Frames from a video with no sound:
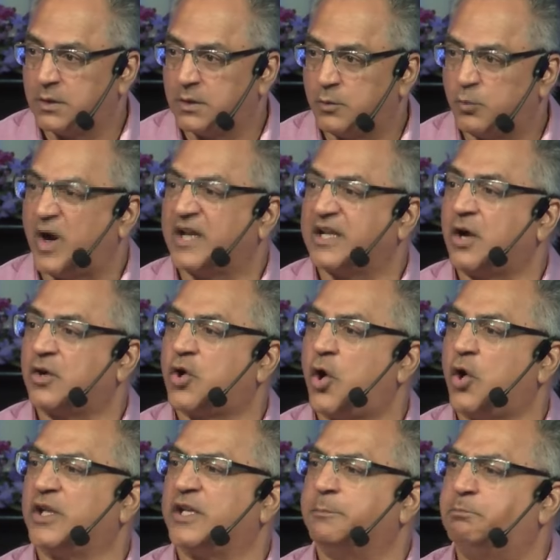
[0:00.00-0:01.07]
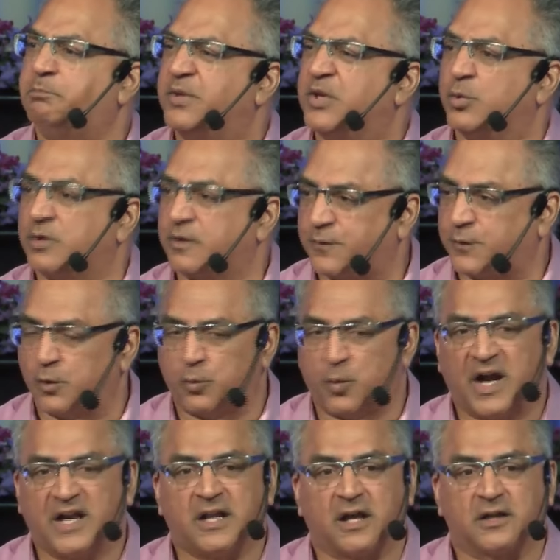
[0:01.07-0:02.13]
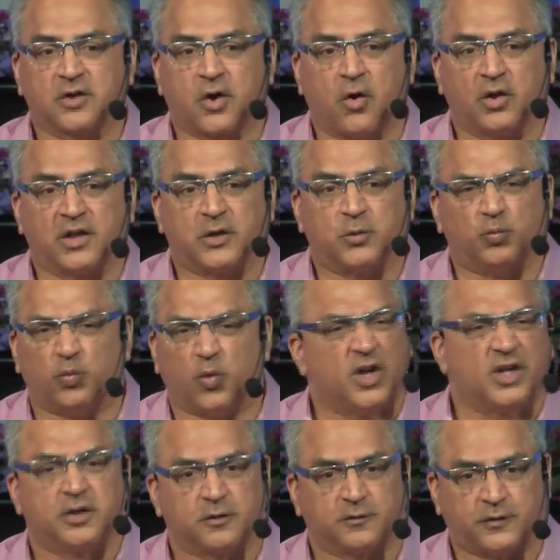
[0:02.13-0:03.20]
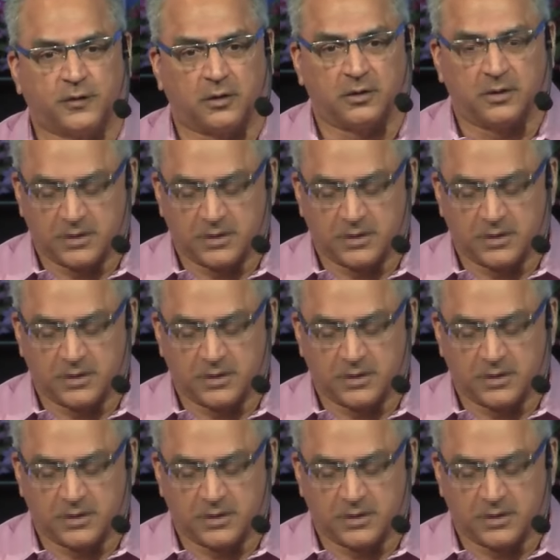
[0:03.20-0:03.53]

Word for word: Why not call it beautiful? Why not call it wonderful?